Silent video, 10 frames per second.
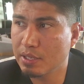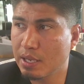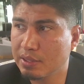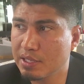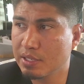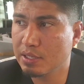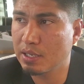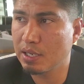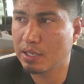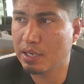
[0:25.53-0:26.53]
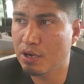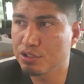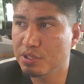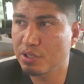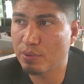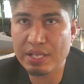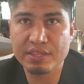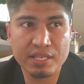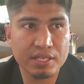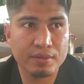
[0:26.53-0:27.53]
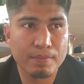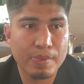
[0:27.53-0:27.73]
I think Canelo's doing the right thing,